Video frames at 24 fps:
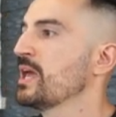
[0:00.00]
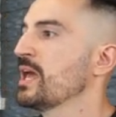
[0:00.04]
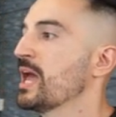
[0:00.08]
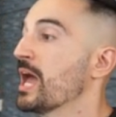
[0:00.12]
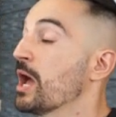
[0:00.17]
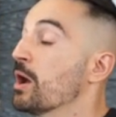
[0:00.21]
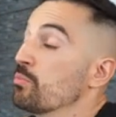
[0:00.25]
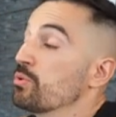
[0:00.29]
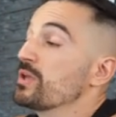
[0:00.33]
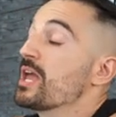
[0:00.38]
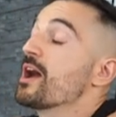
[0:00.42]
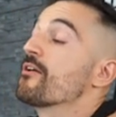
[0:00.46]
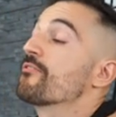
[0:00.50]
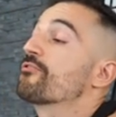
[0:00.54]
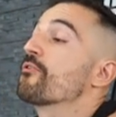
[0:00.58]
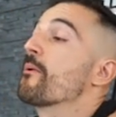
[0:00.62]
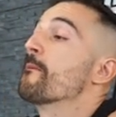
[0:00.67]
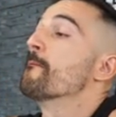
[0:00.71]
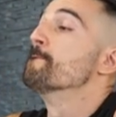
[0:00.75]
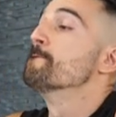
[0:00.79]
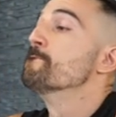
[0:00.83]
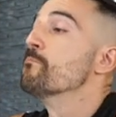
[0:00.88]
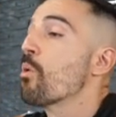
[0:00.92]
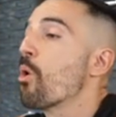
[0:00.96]
And we have
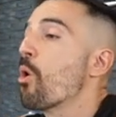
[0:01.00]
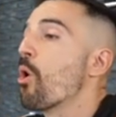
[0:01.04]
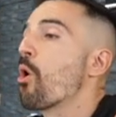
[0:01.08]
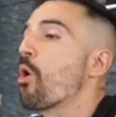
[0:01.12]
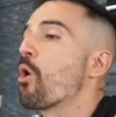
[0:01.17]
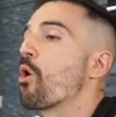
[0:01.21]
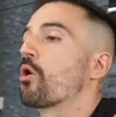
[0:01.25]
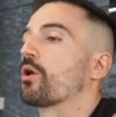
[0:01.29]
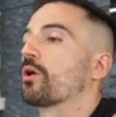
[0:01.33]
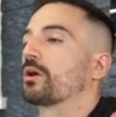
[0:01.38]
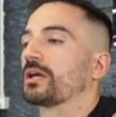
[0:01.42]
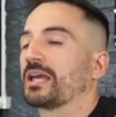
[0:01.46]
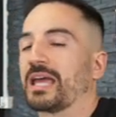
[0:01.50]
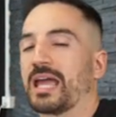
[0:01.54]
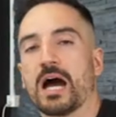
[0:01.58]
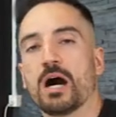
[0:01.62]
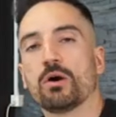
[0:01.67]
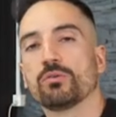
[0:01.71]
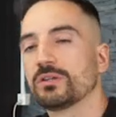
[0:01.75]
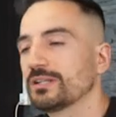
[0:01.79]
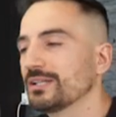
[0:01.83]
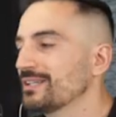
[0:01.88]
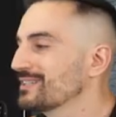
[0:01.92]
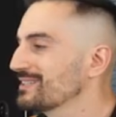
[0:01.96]
more
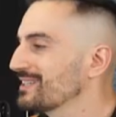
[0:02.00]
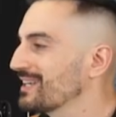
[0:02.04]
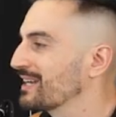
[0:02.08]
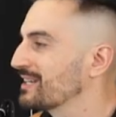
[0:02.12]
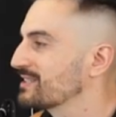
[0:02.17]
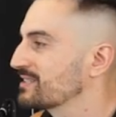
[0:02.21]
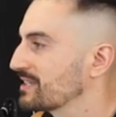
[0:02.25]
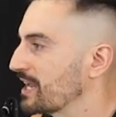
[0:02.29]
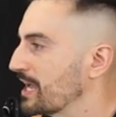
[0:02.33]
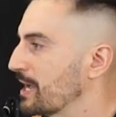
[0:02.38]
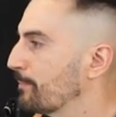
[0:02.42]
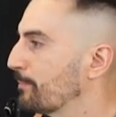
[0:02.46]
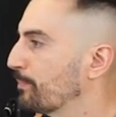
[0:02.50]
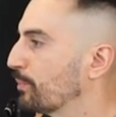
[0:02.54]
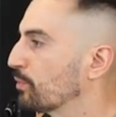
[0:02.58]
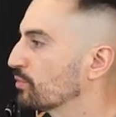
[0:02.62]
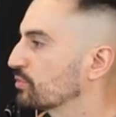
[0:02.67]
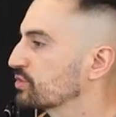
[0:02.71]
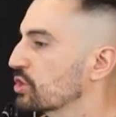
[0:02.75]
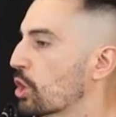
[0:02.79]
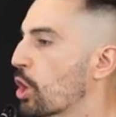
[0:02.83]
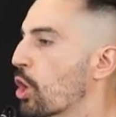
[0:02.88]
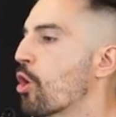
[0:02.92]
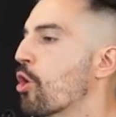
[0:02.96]
countless
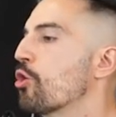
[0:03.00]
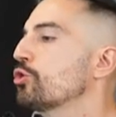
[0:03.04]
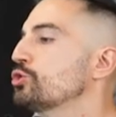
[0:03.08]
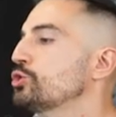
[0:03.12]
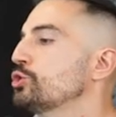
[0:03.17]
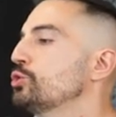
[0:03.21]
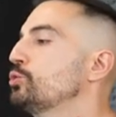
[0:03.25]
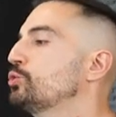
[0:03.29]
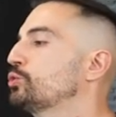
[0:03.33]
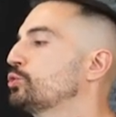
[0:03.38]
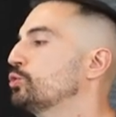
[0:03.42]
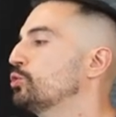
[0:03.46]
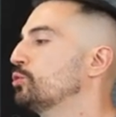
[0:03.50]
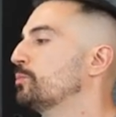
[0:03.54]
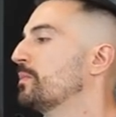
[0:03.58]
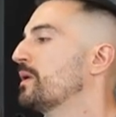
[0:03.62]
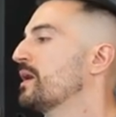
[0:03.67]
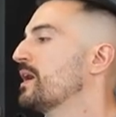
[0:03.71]
examples on YouTube